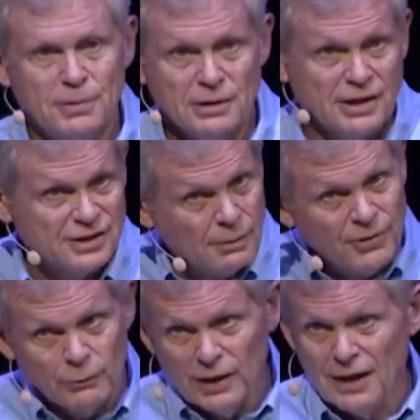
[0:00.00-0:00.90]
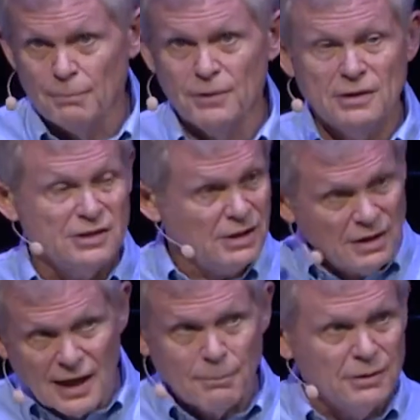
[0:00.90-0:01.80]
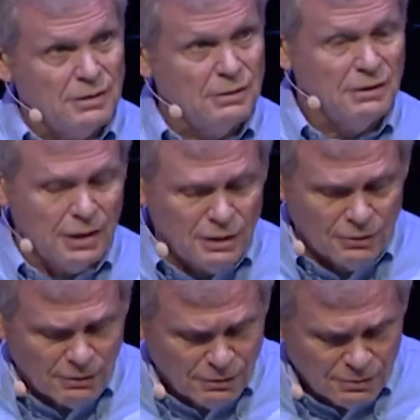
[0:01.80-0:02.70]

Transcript: building, something we happen to see, happen to hear,